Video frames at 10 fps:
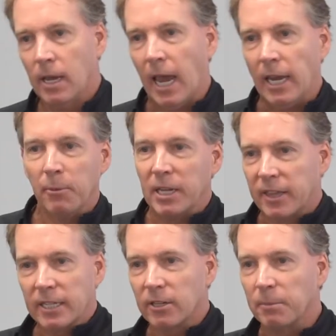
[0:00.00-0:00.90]
And then we
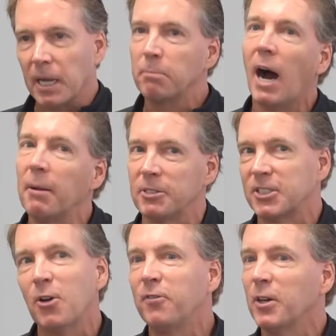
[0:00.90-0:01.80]
think they're going to be like, Mom, you're
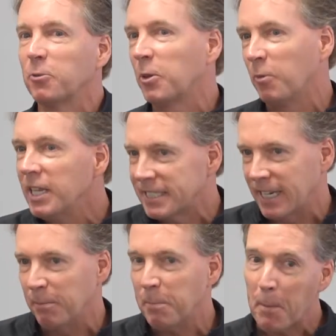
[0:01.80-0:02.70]
so filled with wisdom.